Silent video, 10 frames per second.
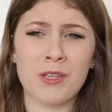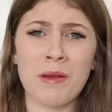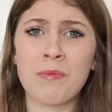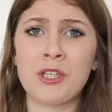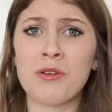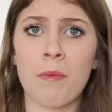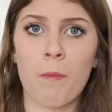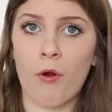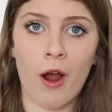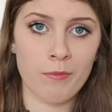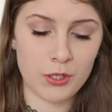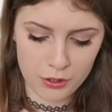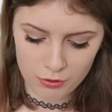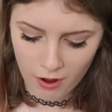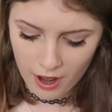I mean, we do them in primary
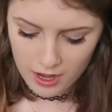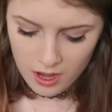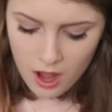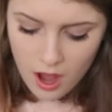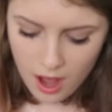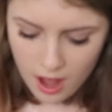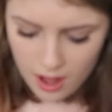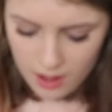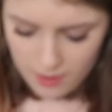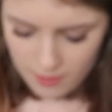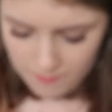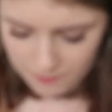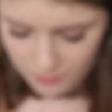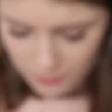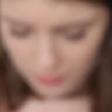school, right?
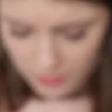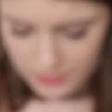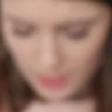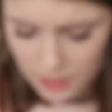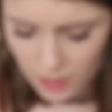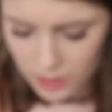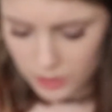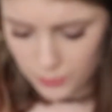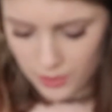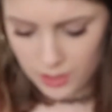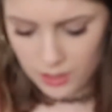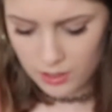Is that the last one?